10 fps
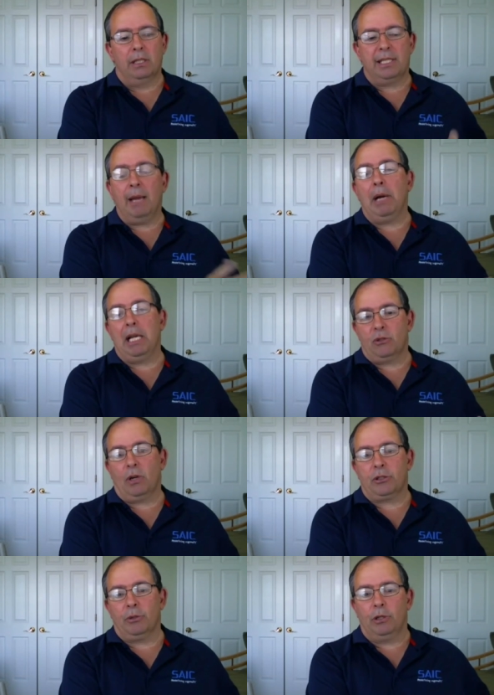the semi
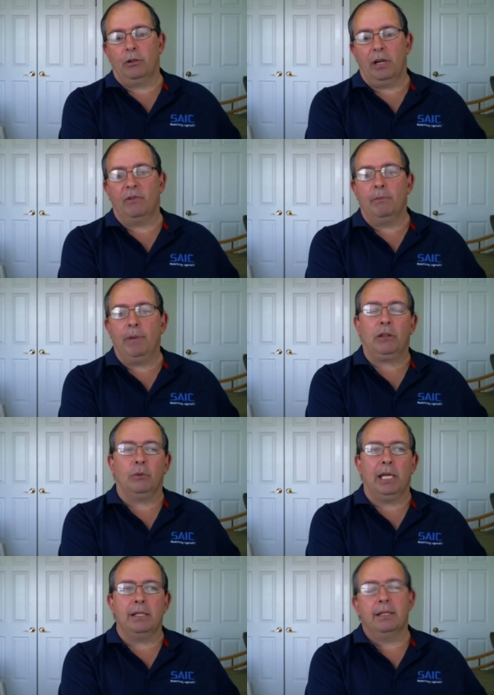structured program from
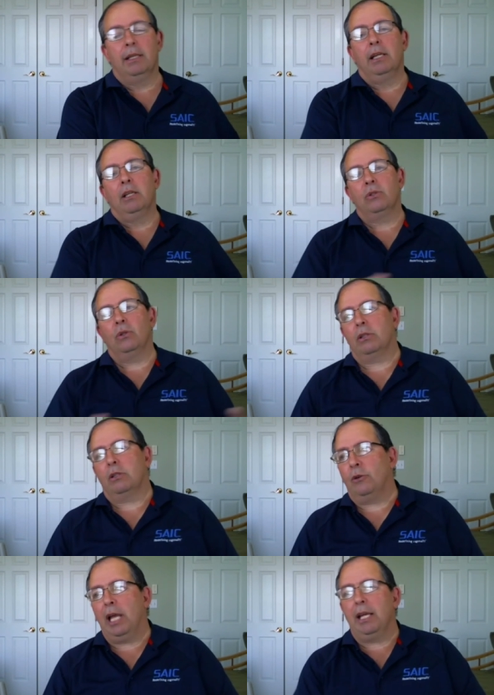Pathways to
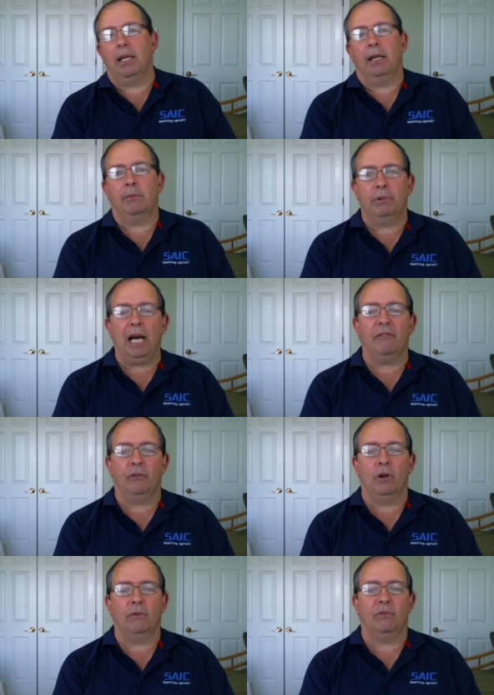create a
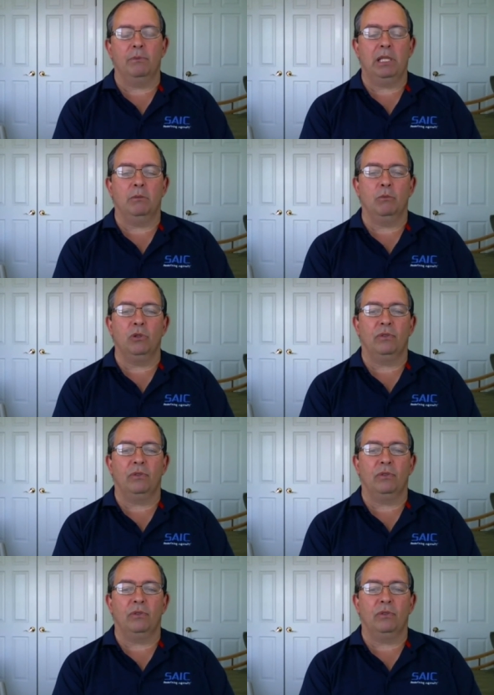platform for me to move